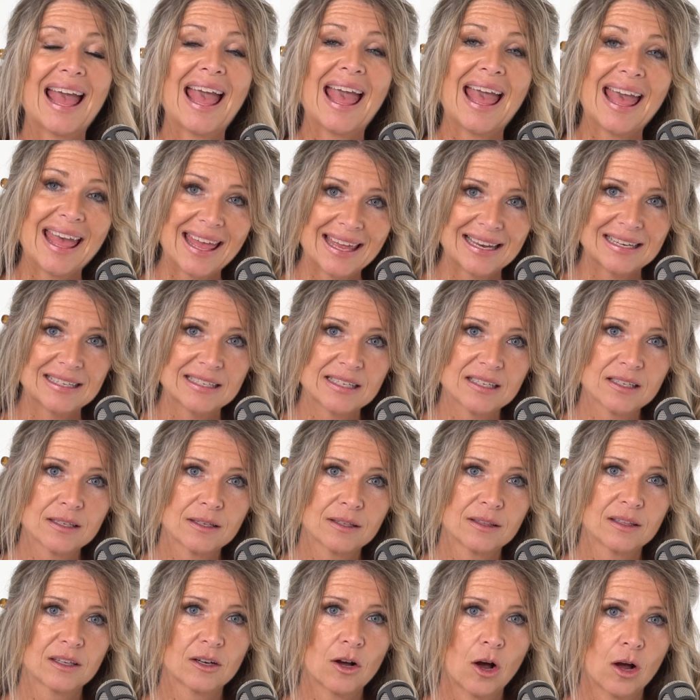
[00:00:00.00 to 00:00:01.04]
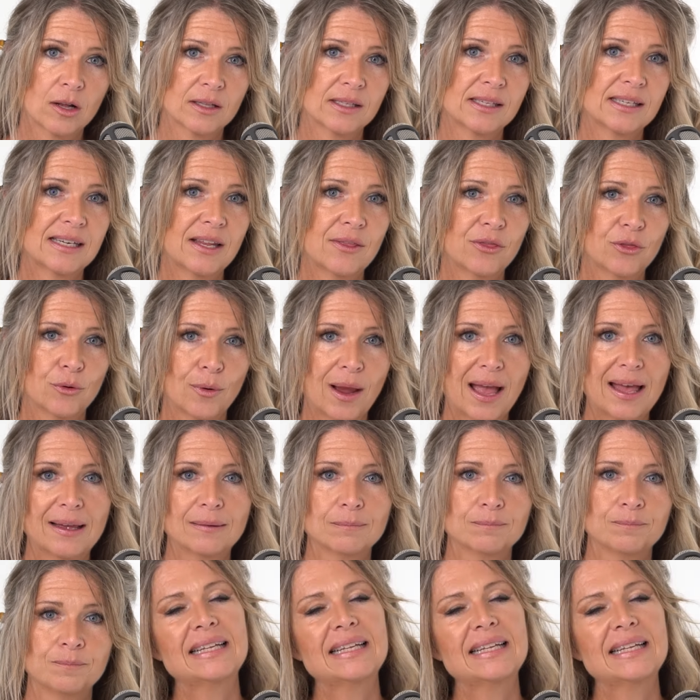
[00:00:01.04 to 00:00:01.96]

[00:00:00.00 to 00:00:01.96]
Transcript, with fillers: end the constant threat.